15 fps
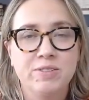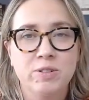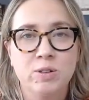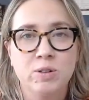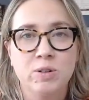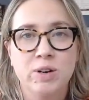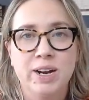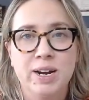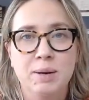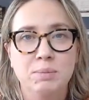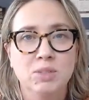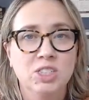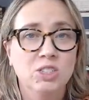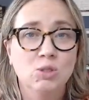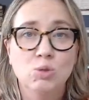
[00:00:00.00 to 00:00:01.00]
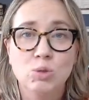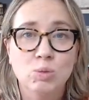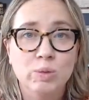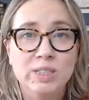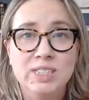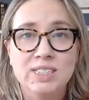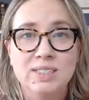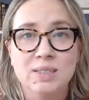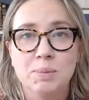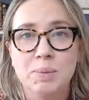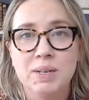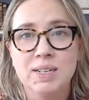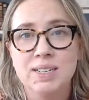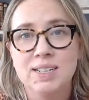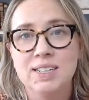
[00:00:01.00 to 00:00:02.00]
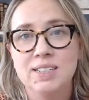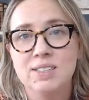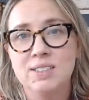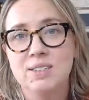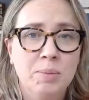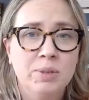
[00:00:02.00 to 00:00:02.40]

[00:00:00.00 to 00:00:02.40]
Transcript: for children with disabilities.